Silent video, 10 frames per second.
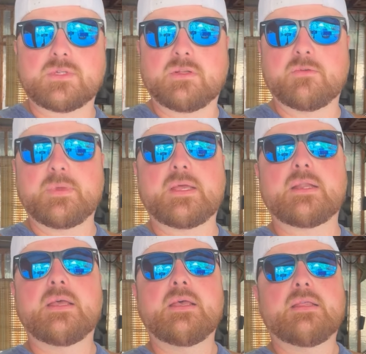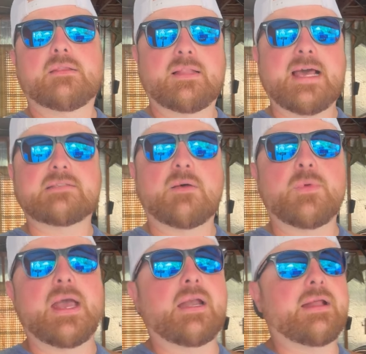a little bit the last time we
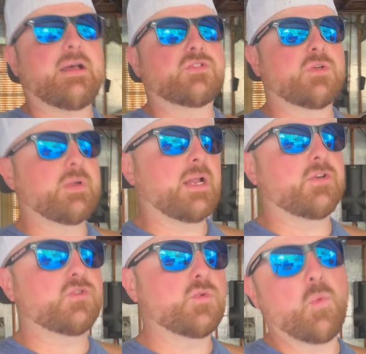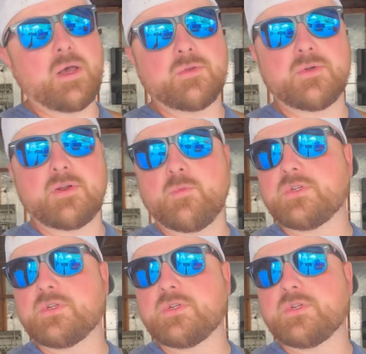had it out, so we got to do some welding on it,